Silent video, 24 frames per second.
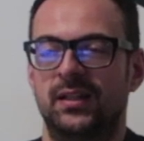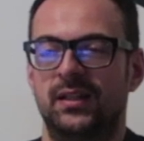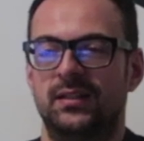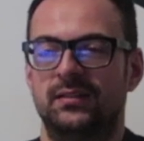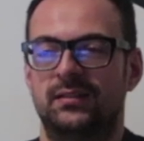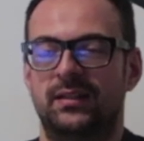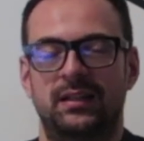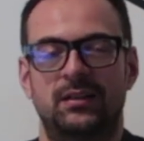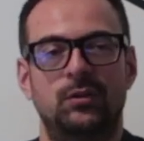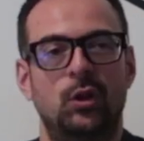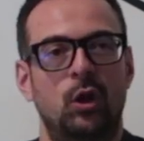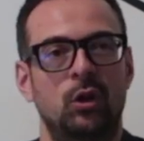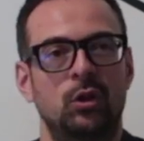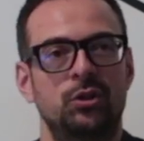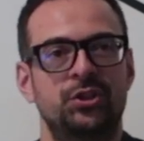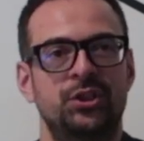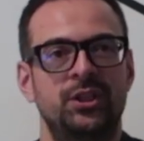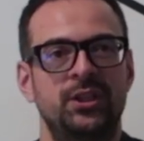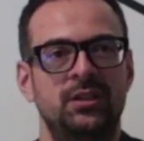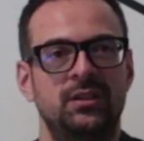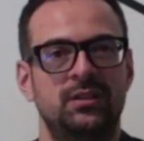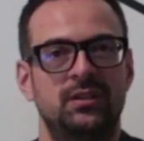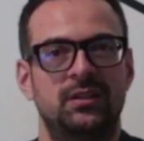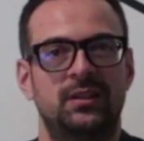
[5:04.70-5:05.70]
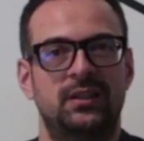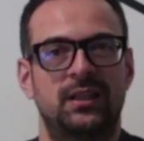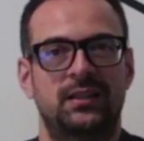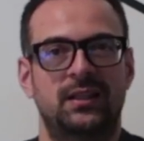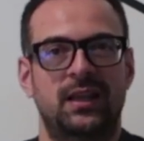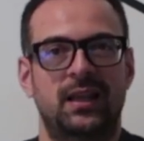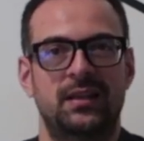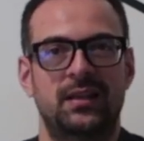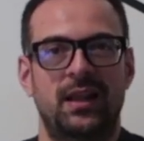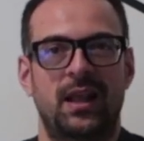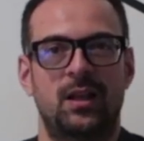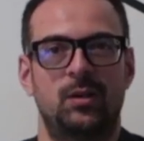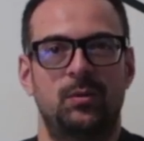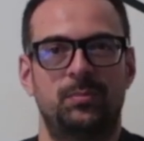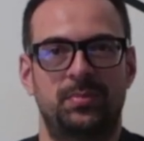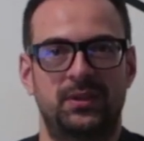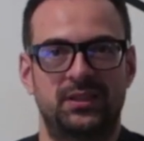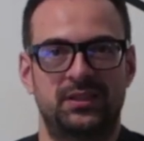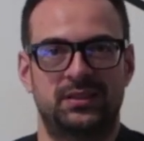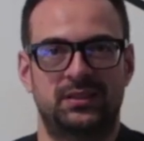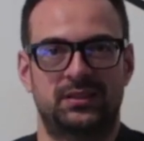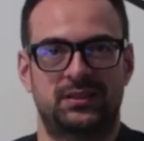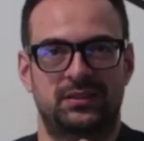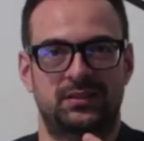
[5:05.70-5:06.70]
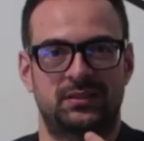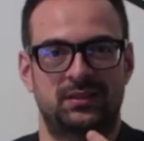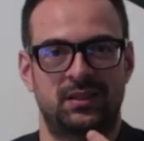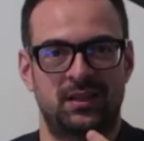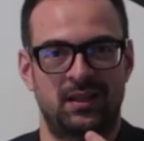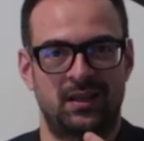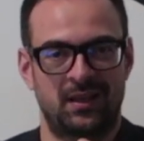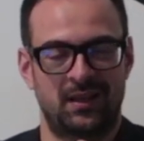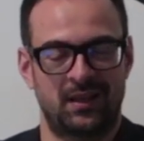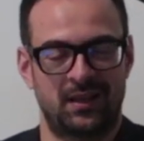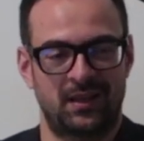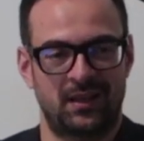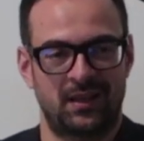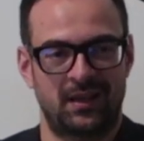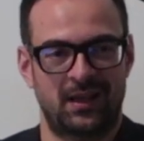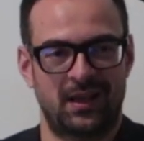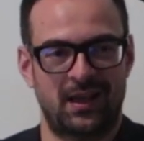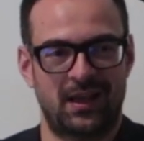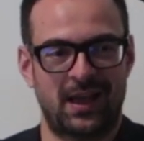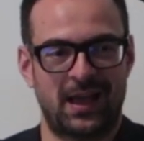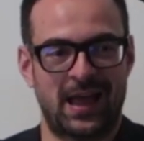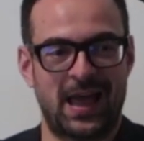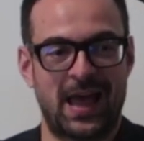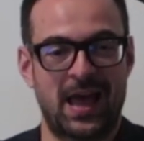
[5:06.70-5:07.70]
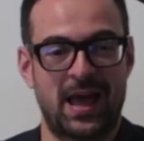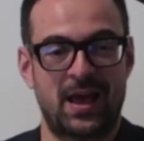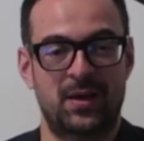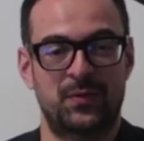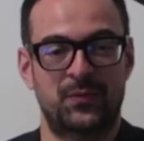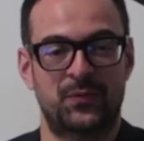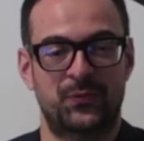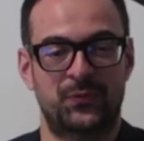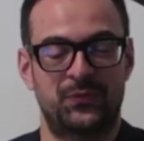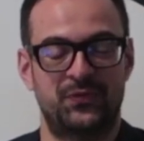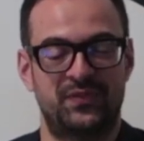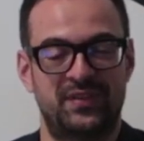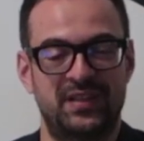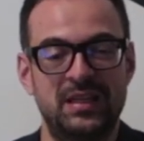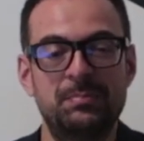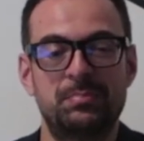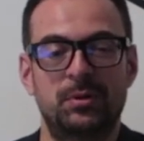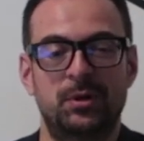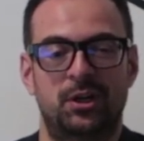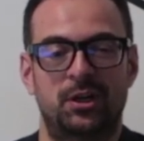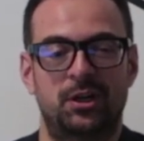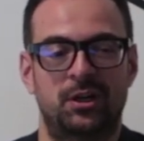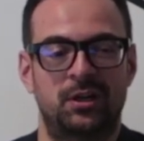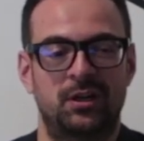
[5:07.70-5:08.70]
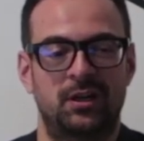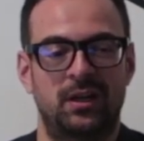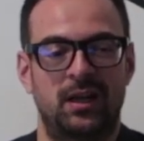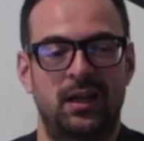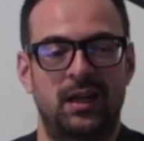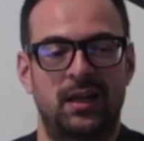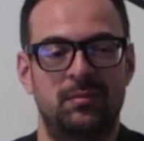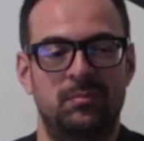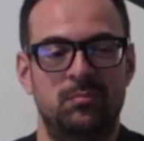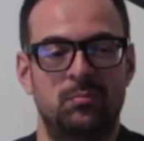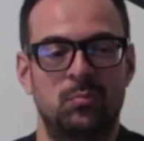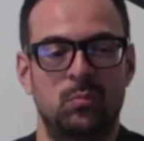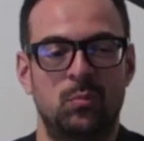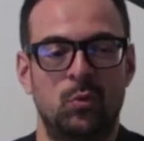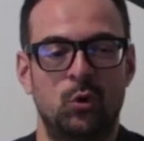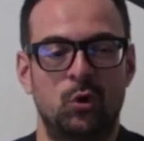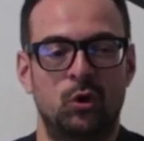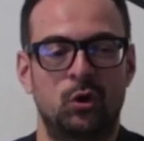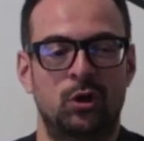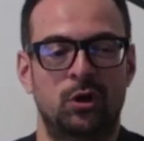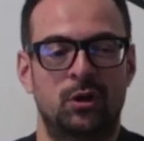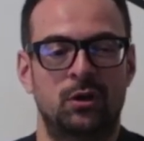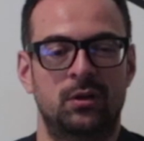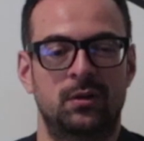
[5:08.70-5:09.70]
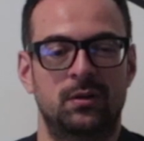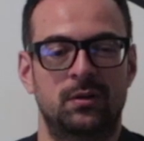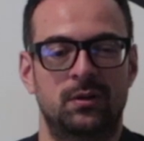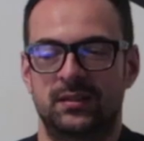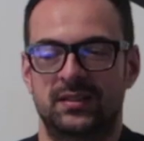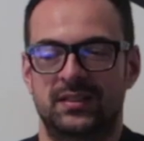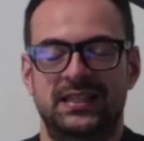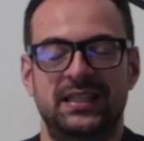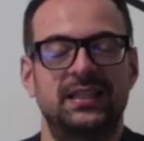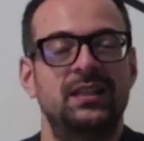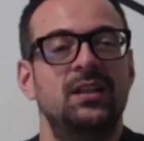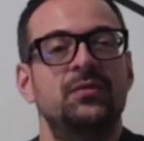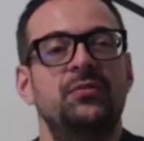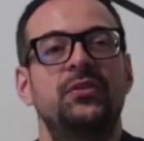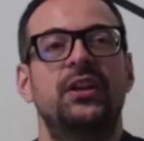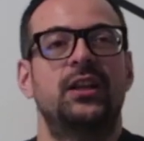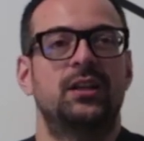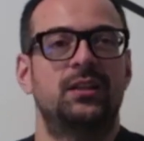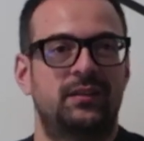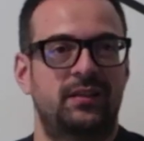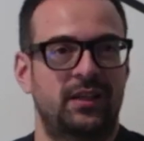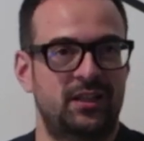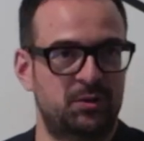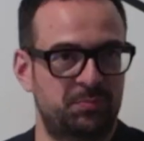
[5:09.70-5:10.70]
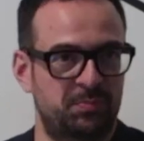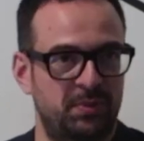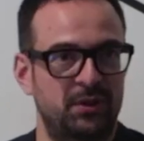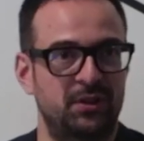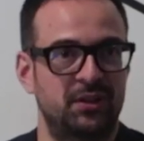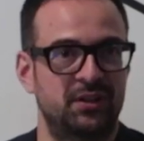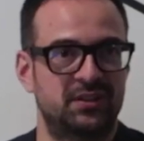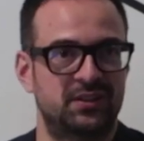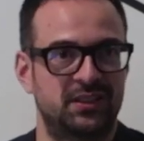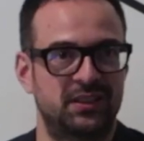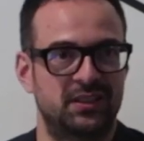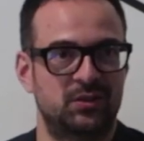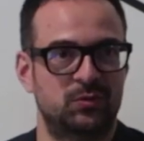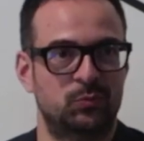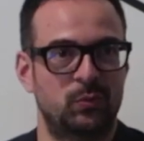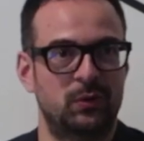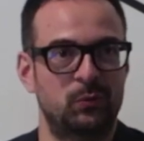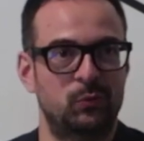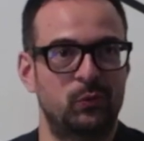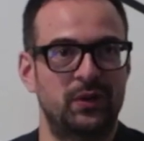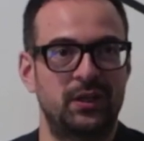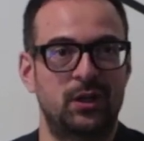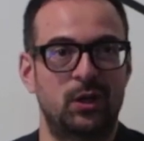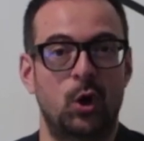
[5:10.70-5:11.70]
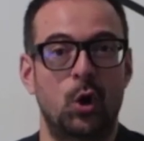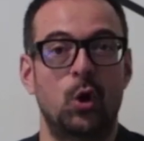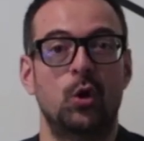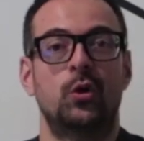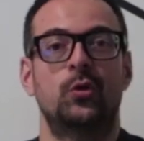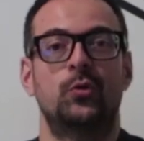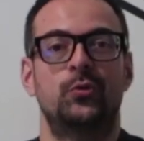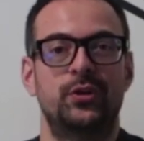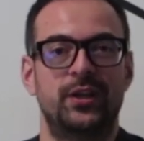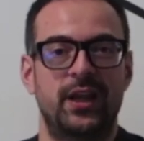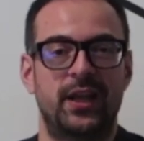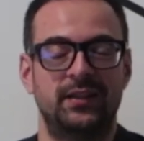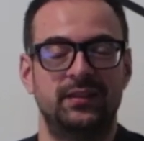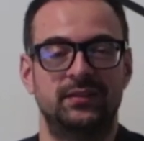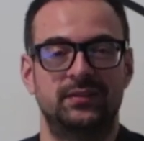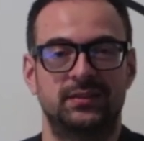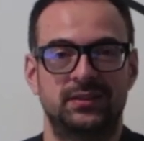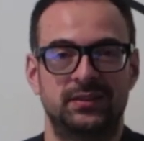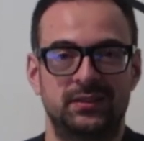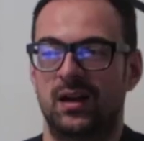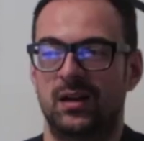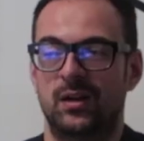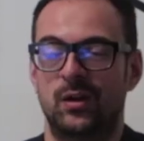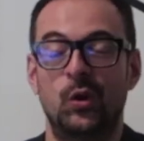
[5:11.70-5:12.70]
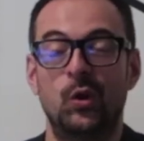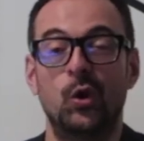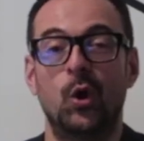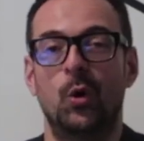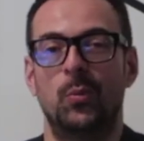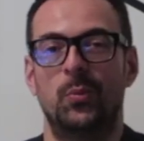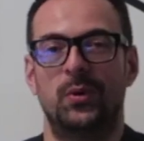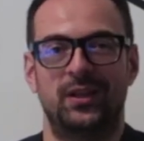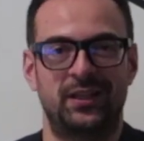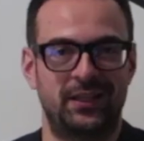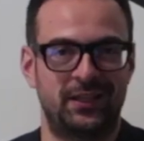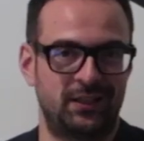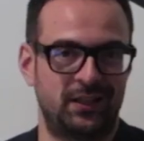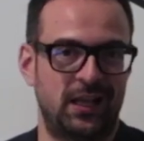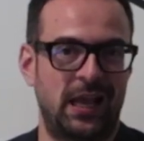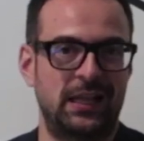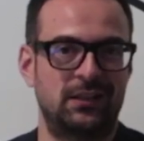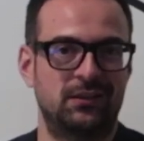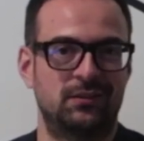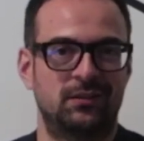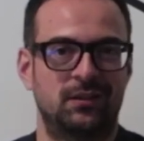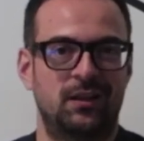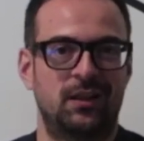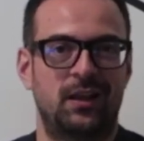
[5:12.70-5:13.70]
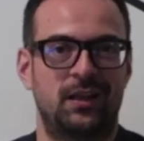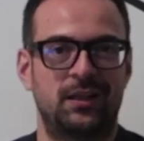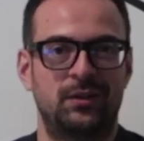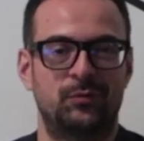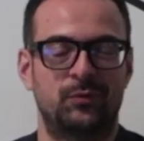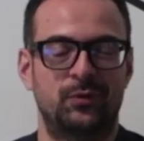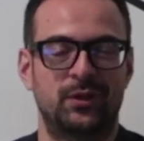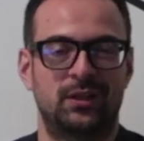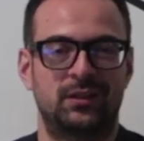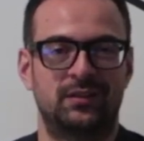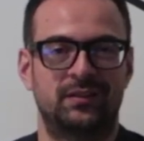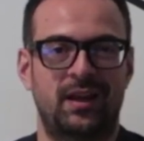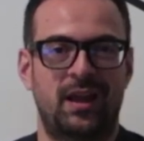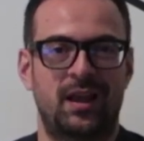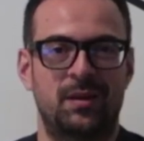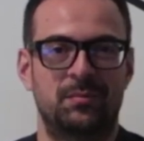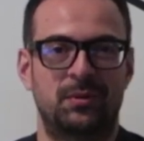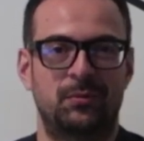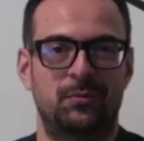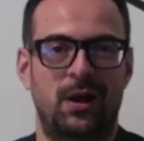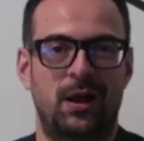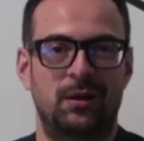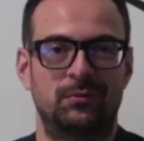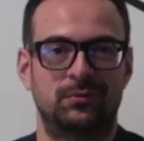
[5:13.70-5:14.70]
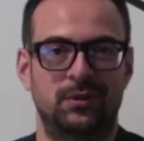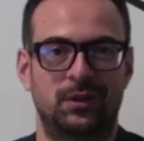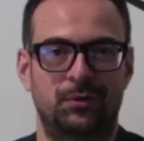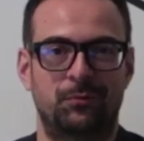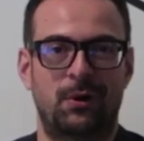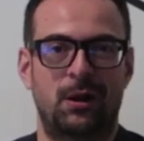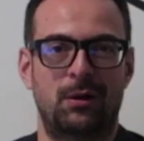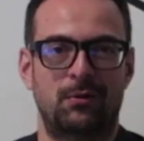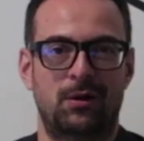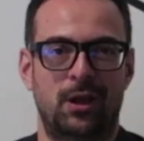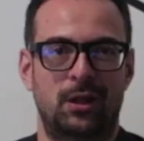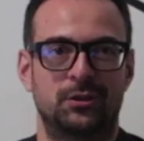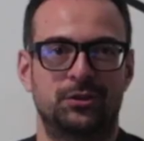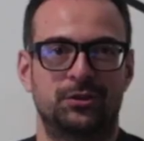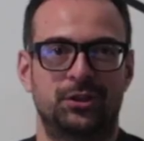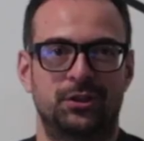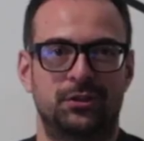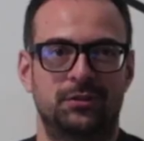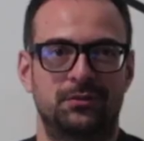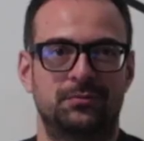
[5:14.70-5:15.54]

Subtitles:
technology that can help us have deeper and more significant experiences when we co-create globally and in real time around culture.